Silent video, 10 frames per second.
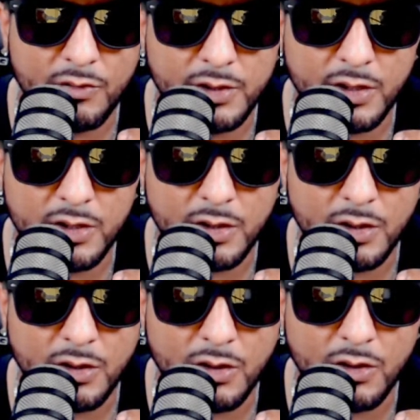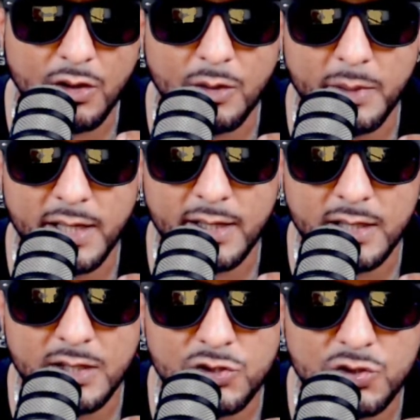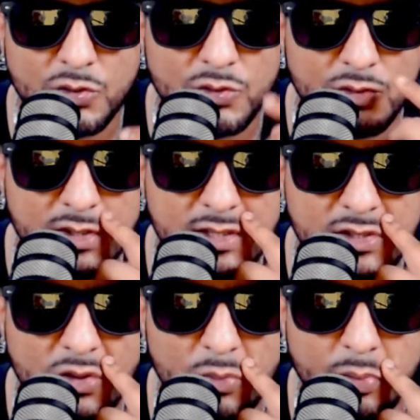of another oh man, I can't show you cuz it's